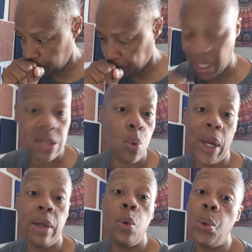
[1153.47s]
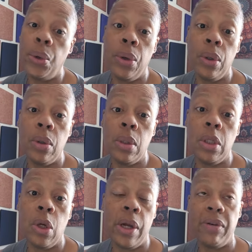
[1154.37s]
the world.
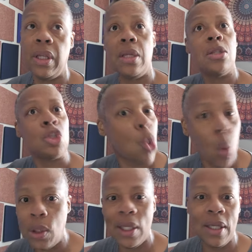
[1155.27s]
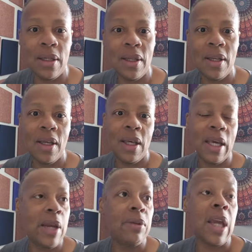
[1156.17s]
You know, everything's stolen,
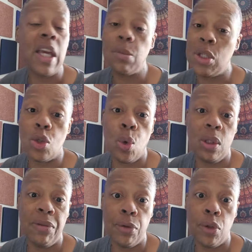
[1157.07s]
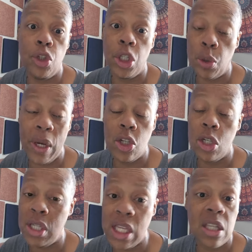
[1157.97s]
and everything has been stolen for
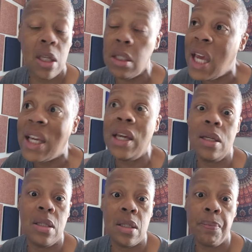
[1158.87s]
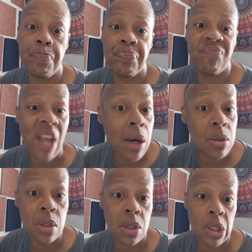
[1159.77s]
generations, decades.
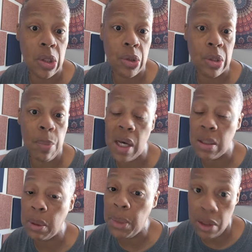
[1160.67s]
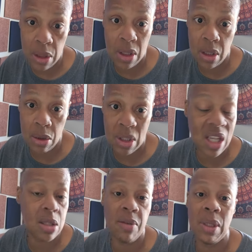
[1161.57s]
Thousands of years, possibly millions of years.
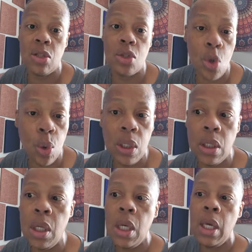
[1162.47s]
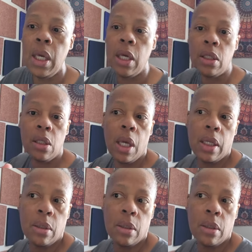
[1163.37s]
Things have been stolen, and